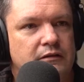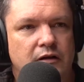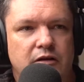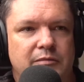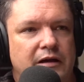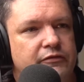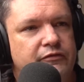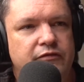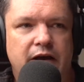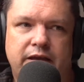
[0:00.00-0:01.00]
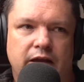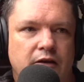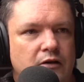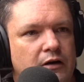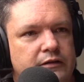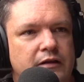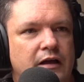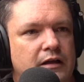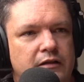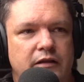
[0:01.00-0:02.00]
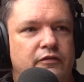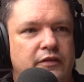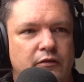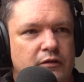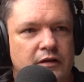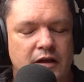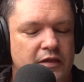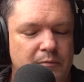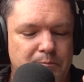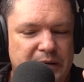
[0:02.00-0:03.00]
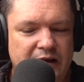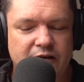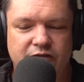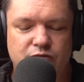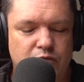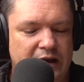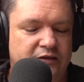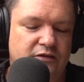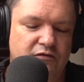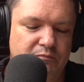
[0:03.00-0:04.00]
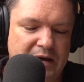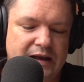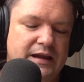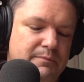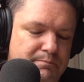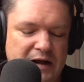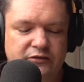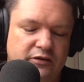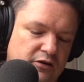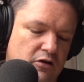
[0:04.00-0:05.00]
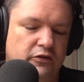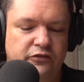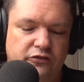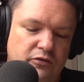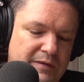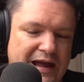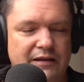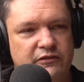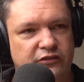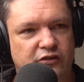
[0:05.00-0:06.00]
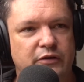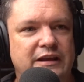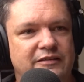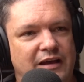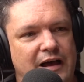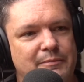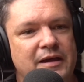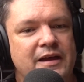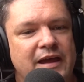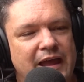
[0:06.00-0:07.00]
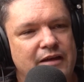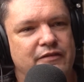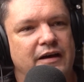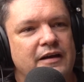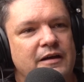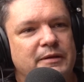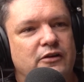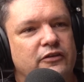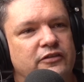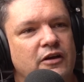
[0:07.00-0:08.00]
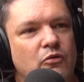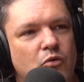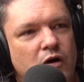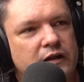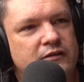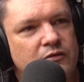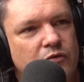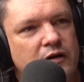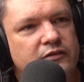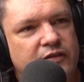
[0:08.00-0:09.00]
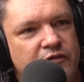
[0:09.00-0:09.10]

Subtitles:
oh my fucking God. If the biggest waste of money, budget, costume, and screen time ever. Because what was the